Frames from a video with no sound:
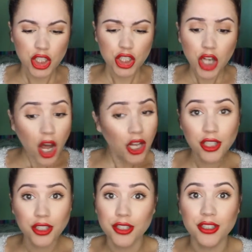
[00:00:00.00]

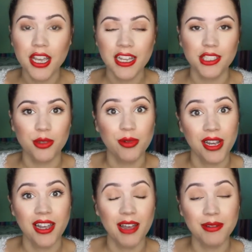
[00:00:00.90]
yes, so we
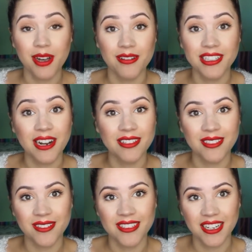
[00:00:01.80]
went and we got one and I was
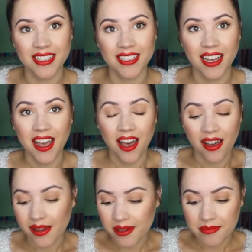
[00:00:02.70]
so excited.
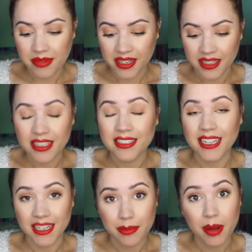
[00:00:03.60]
Um,
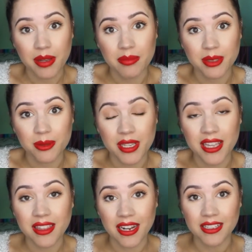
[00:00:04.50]
get a pumpkin
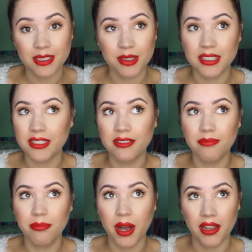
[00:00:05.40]
bazooki. That is
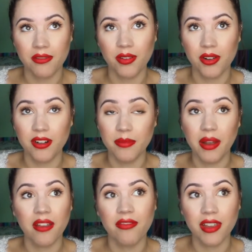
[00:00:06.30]
by far
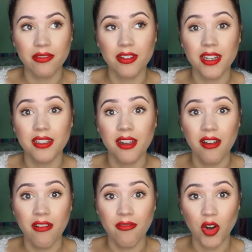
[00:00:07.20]
my favorite
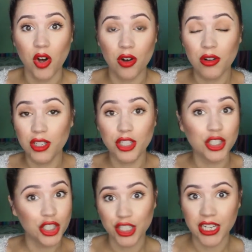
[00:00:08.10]
fall
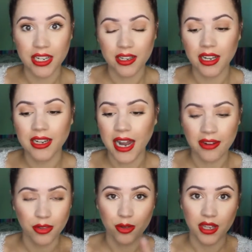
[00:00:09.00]
goodie. And I
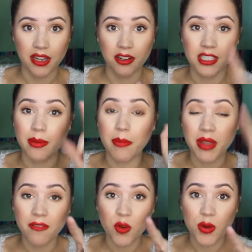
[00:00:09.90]
have to throw that in there because I'm a
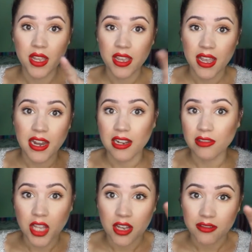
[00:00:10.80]
big foodie and I
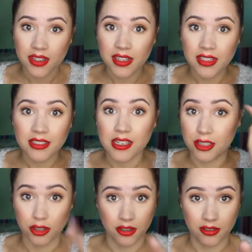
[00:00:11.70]
love
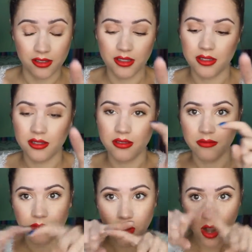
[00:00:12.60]
desserts.
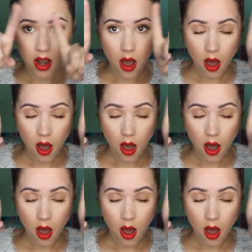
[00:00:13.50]
I